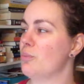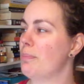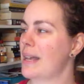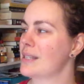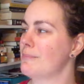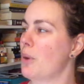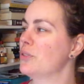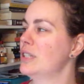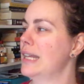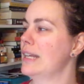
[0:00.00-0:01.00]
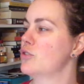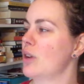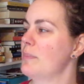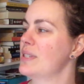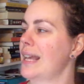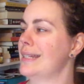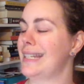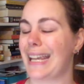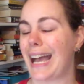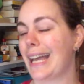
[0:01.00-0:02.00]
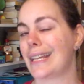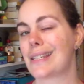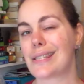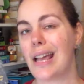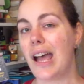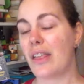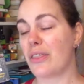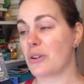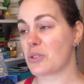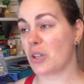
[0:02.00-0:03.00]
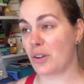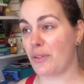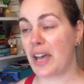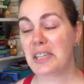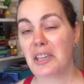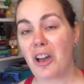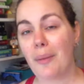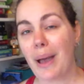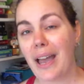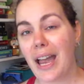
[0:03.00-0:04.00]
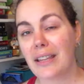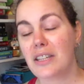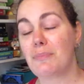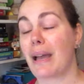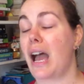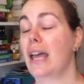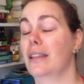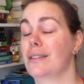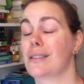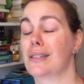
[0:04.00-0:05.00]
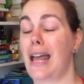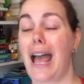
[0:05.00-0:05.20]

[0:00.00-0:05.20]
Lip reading: to Best Multi-Day Trips and Day Hikes. There's a lot of hiking on my island. My island is an